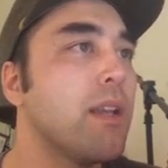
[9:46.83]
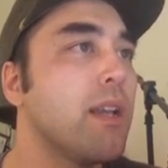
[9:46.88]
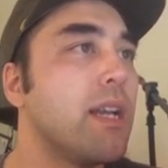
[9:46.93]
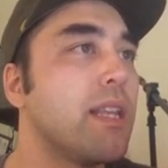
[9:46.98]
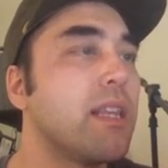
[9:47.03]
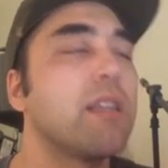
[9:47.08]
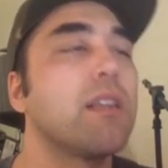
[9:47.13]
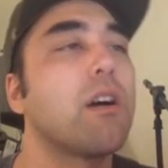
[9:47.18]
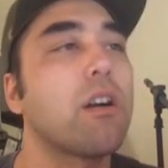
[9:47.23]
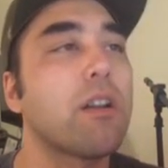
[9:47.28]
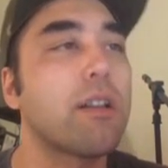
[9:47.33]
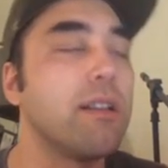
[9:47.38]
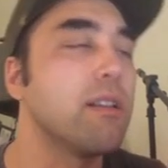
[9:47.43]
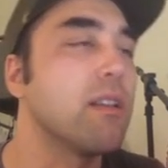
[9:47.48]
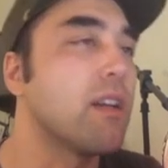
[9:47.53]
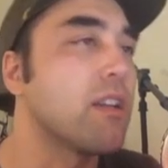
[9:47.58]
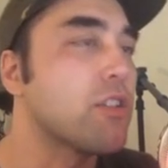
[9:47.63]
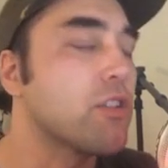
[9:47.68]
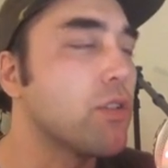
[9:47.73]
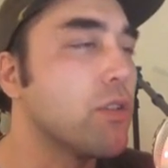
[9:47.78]
And then the
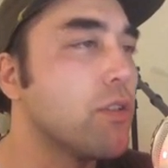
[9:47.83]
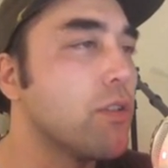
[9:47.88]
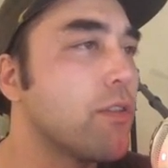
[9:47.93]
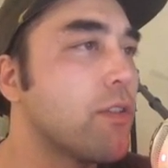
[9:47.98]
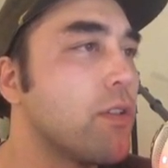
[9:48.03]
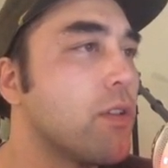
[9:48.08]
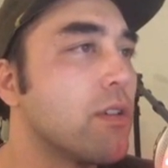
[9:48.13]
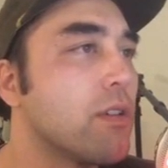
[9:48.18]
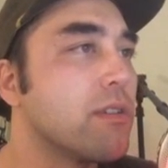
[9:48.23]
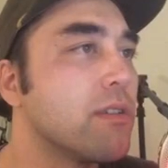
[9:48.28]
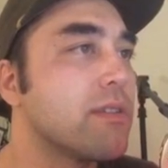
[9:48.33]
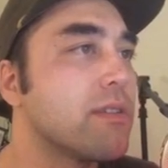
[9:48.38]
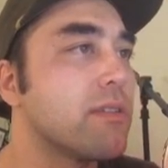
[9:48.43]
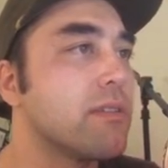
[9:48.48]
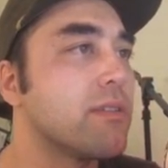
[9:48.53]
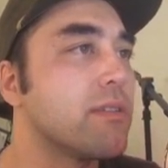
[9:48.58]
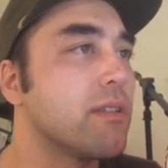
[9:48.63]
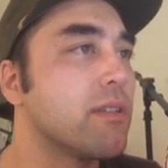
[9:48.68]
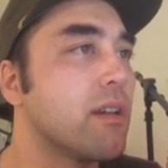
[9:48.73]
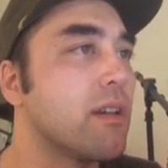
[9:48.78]
archaeological, of course,
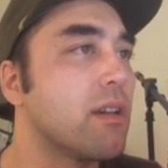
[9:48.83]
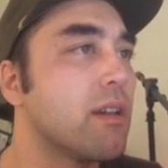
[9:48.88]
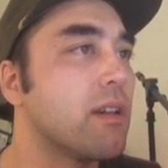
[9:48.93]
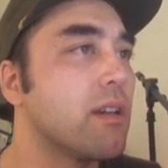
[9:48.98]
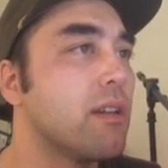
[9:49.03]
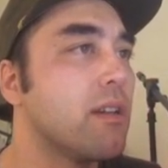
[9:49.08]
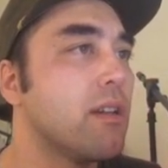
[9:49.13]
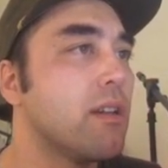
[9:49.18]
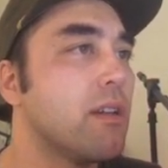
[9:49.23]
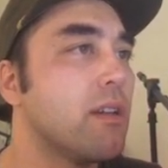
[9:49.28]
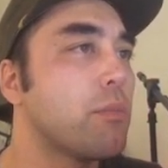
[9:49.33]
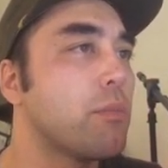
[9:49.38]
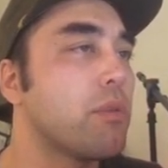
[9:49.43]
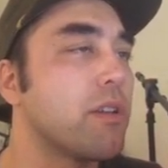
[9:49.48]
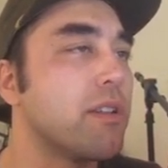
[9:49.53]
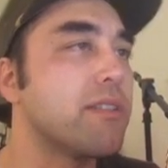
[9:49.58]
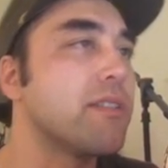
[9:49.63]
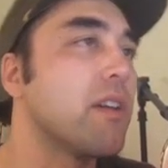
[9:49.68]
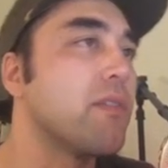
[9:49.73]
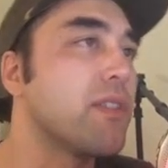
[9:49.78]
is uh,
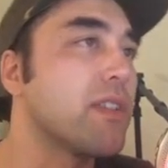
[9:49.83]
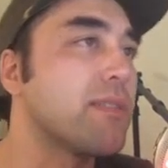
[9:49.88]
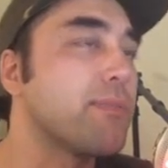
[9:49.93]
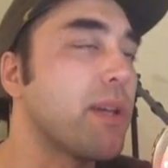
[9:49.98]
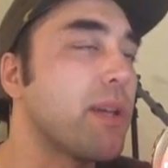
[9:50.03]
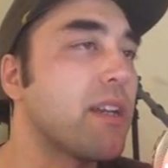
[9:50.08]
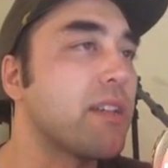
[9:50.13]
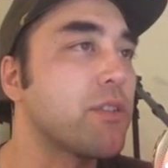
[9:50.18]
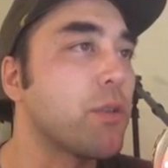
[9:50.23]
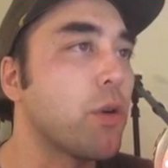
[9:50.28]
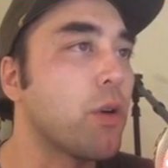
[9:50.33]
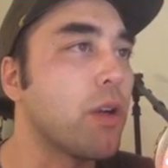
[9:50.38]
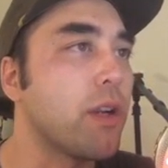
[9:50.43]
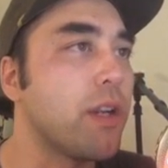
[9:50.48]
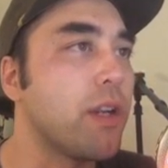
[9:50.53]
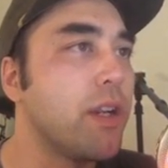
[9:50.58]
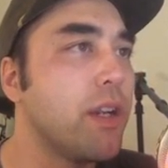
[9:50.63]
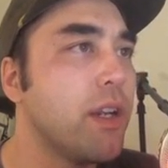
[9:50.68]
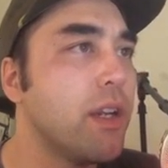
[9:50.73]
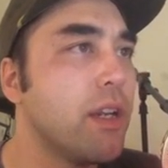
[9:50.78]
pretty self-explanatory.